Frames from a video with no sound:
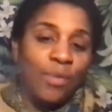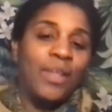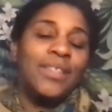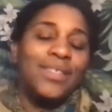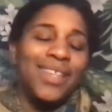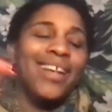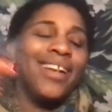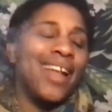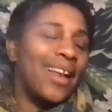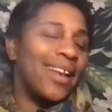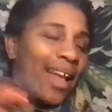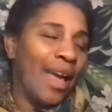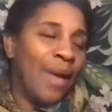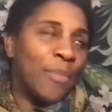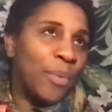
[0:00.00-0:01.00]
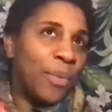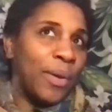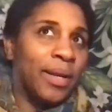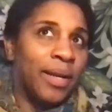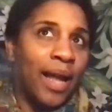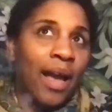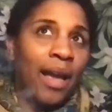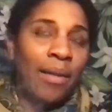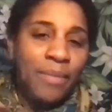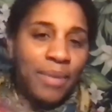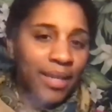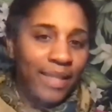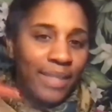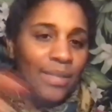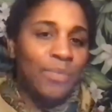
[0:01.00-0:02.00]
let's say 99.9
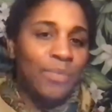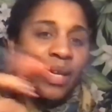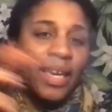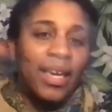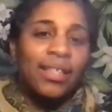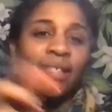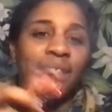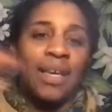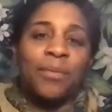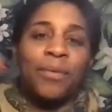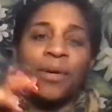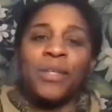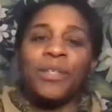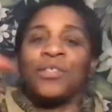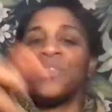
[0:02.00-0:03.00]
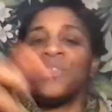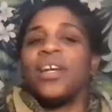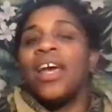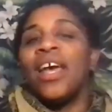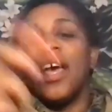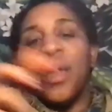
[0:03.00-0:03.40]
because we can't say 100,